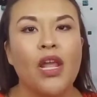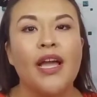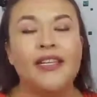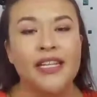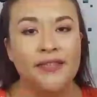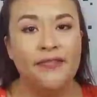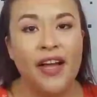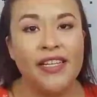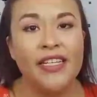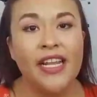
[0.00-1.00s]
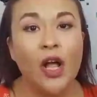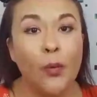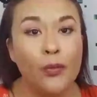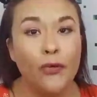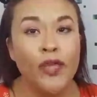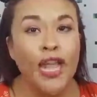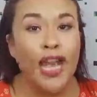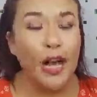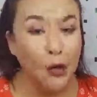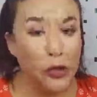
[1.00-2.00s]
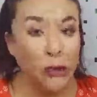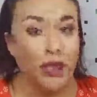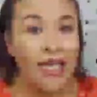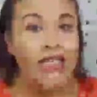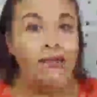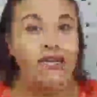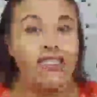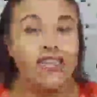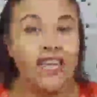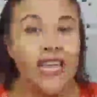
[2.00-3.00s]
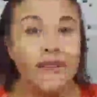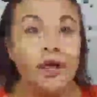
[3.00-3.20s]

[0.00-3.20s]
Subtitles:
I did find it helped me out planning my day,